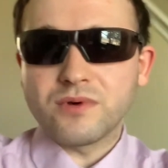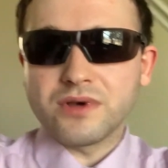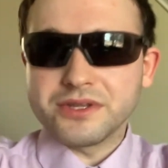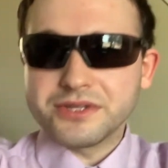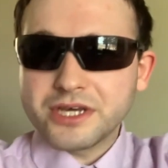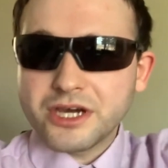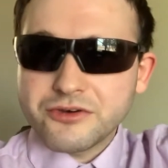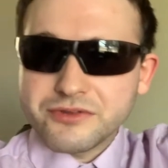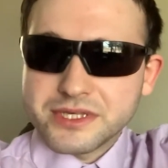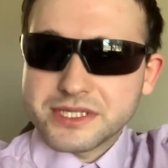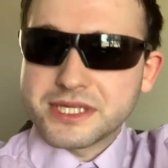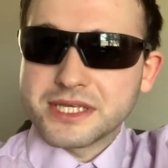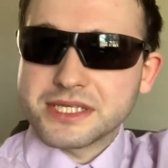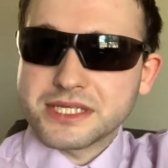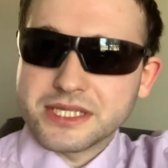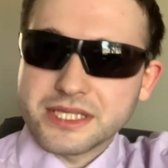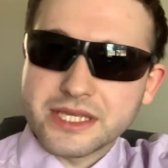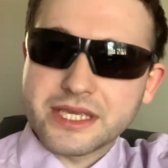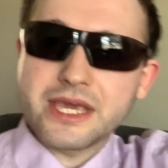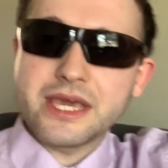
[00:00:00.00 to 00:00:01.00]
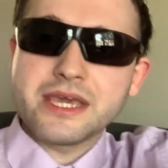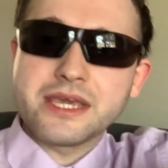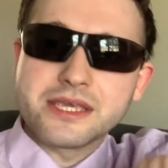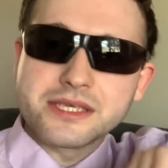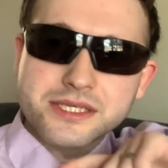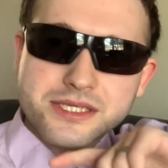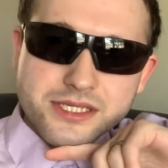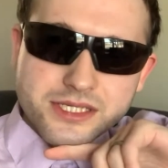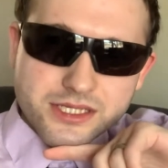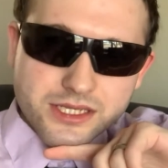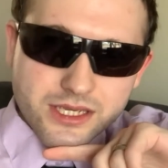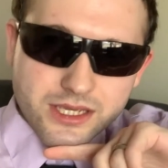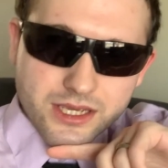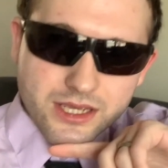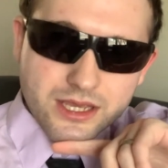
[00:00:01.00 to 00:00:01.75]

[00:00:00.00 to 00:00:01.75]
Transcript: Well, no, this isn't the case.